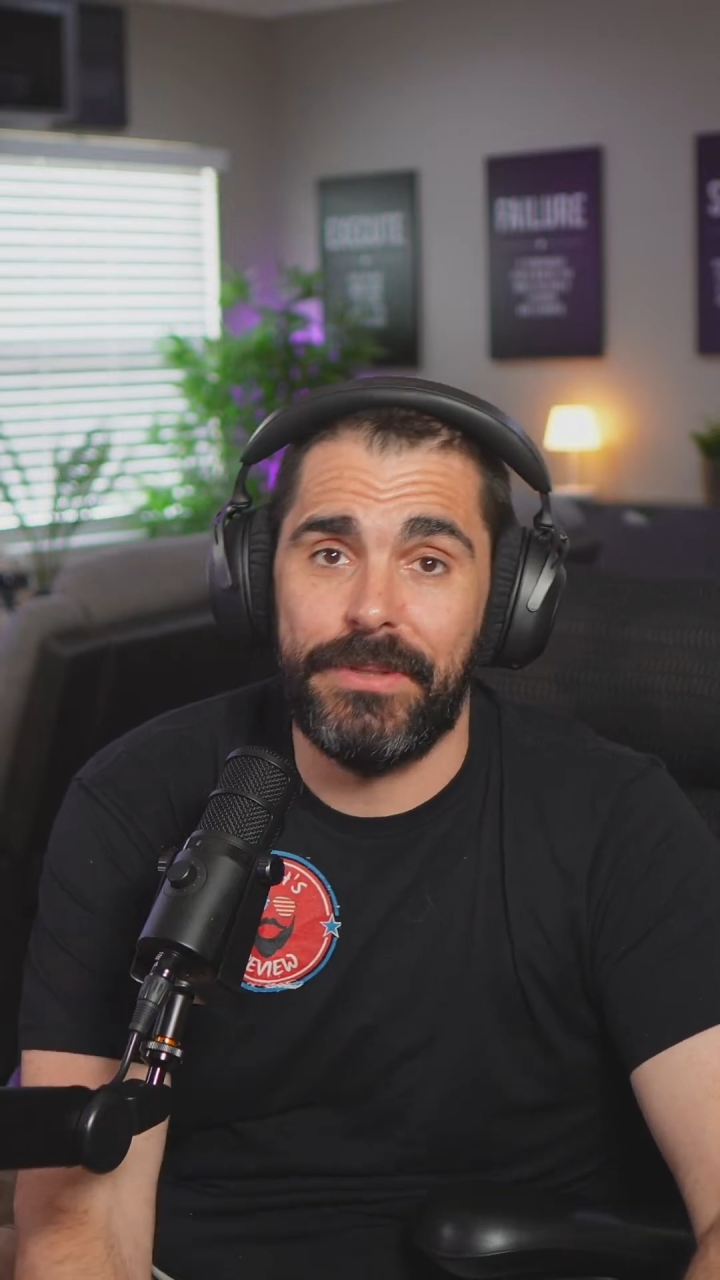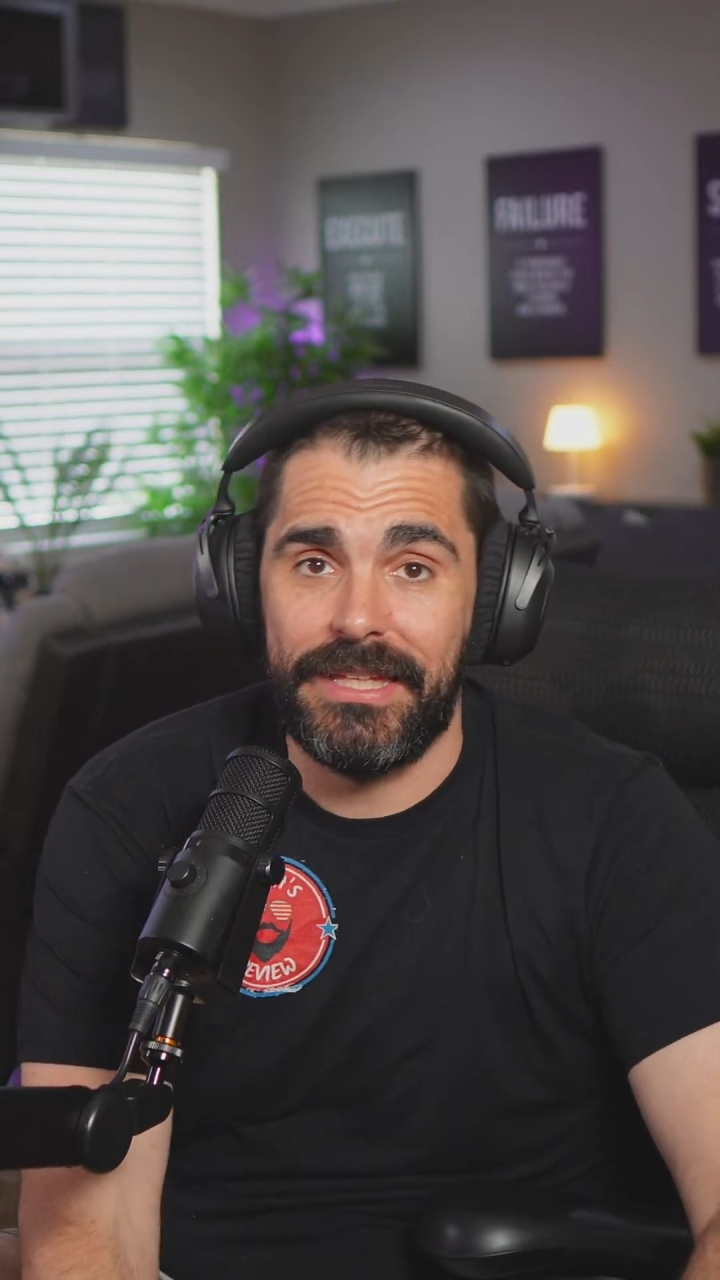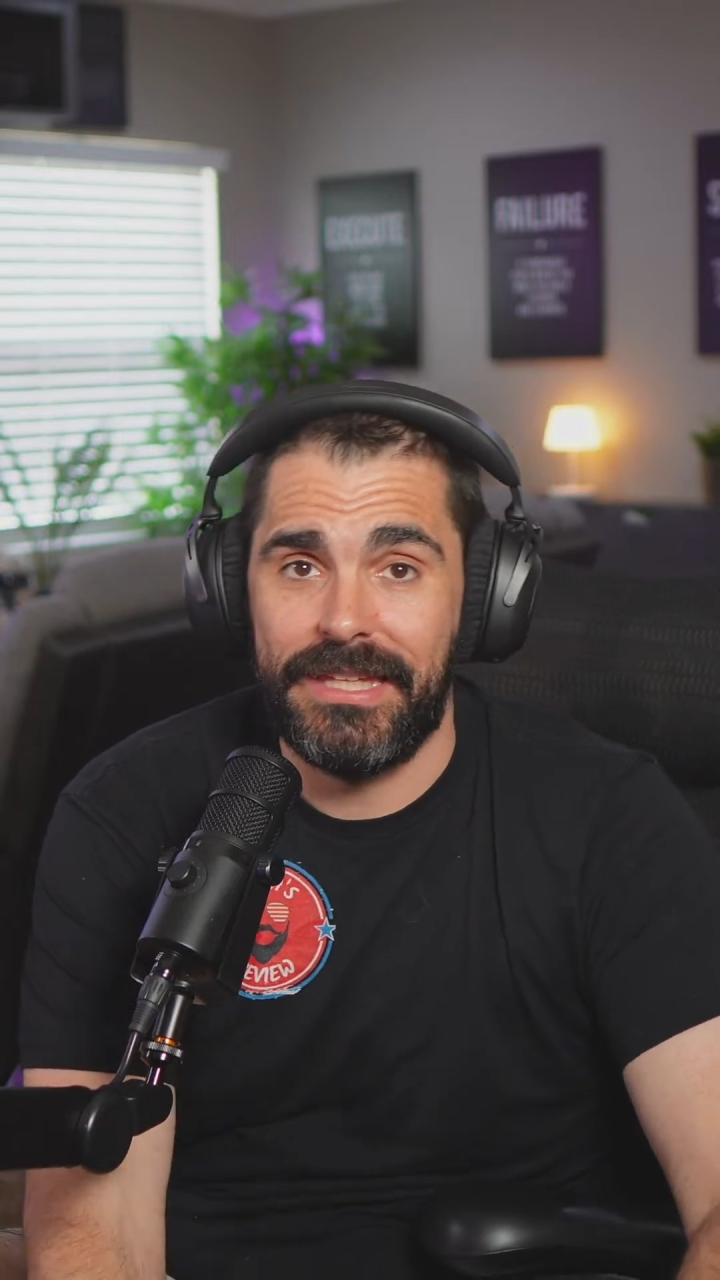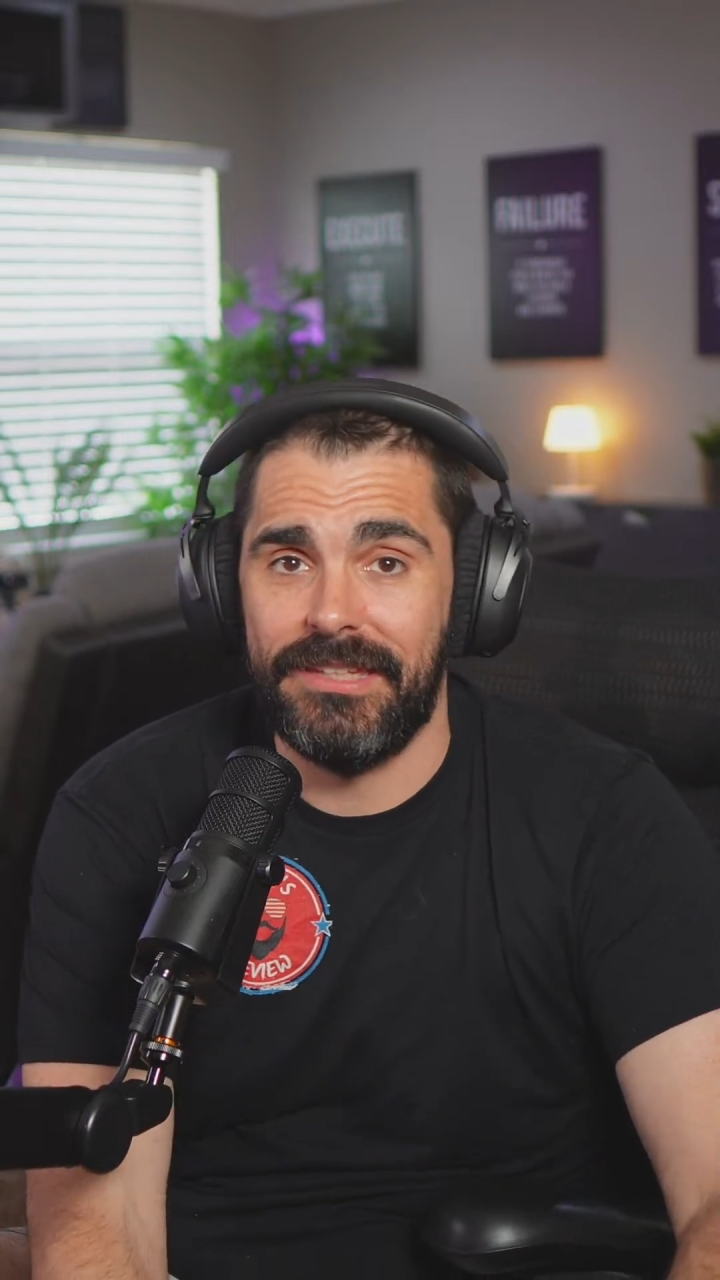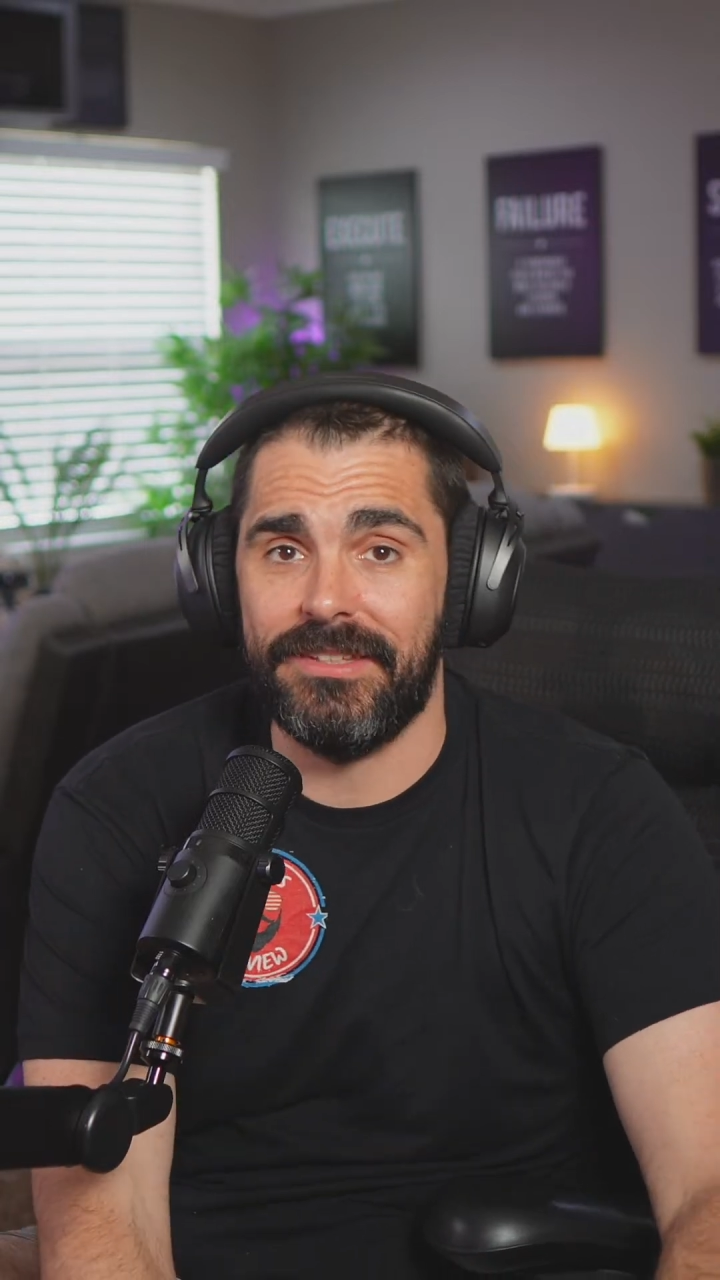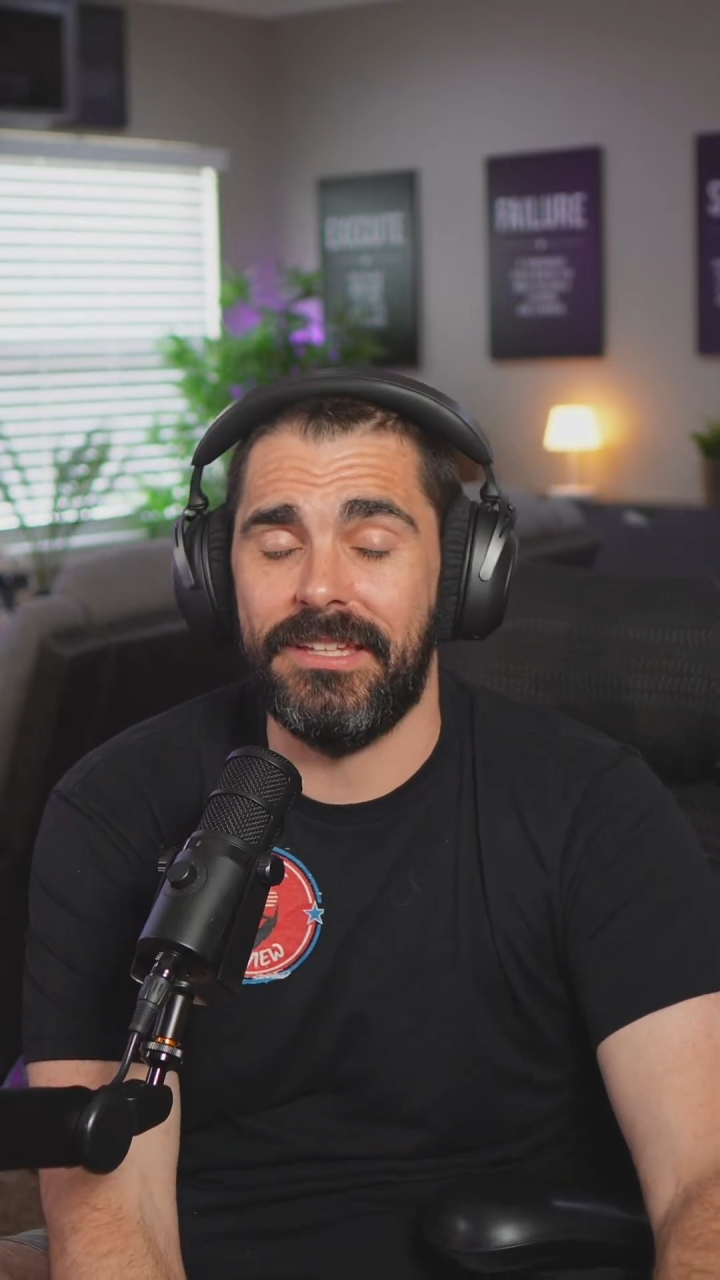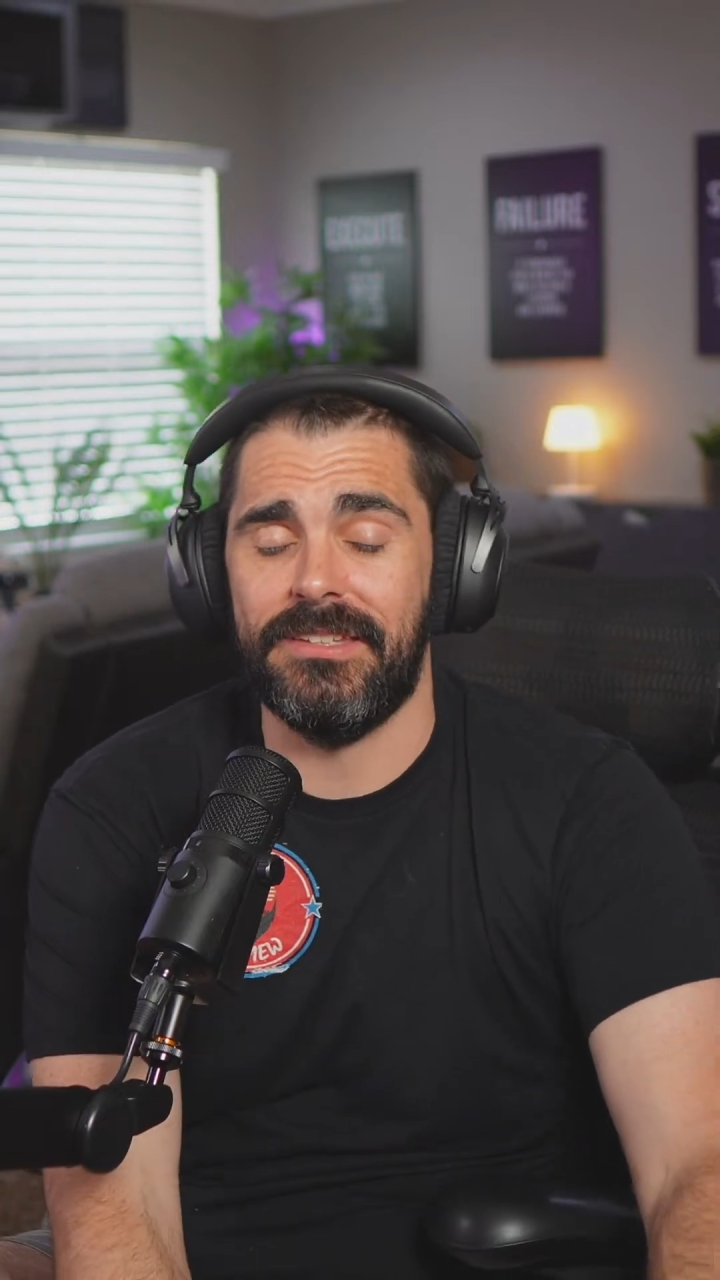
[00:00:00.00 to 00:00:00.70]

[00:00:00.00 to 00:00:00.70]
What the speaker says: be easy.